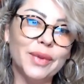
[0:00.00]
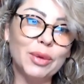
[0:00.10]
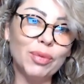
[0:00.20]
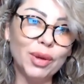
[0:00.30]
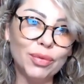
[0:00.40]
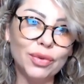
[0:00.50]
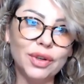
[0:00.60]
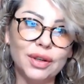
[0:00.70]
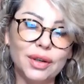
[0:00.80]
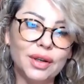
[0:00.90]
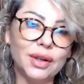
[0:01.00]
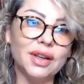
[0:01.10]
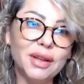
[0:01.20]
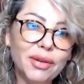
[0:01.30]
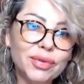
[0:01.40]
Memory.
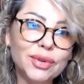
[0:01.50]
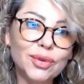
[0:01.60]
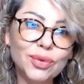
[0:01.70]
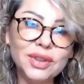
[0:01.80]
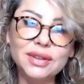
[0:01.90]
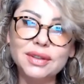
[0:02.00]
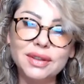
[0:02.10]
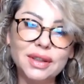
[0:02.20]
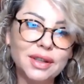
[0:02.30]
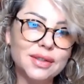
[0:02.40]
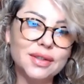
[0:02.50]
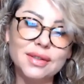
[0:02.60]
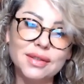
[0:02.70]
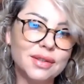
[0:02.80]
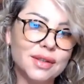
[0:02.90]
And after 20
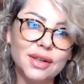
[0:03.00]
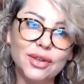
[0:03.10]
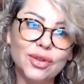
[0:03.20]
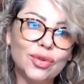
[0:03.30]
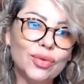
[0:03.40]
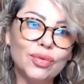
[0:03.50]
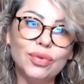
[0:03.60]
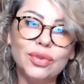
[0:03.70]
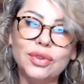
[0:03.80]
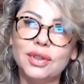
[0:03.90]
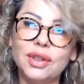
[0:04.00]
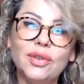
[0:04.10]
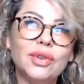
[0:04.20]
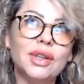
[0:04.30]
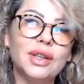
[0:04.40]
years, you would,
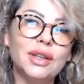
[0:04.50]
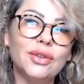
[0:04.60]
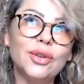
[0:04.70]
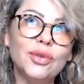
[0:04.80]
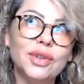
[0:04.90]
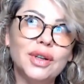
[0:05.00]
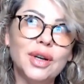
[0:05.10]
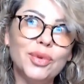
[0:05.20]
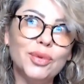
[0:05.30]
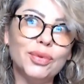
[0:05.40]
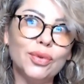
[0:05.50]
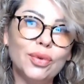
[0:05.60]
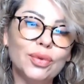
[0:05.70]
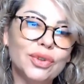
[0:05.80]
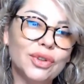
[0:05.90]
if there are people who
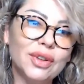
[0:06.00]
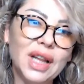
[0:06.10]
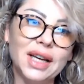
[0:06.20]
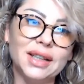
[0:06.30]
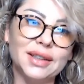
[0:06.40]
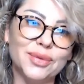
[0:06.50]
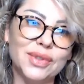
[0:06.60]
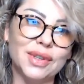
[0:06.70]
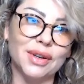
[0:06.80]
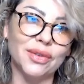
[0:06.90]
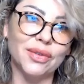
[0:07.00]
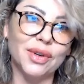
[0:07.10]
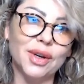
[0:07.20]
would not like themselves.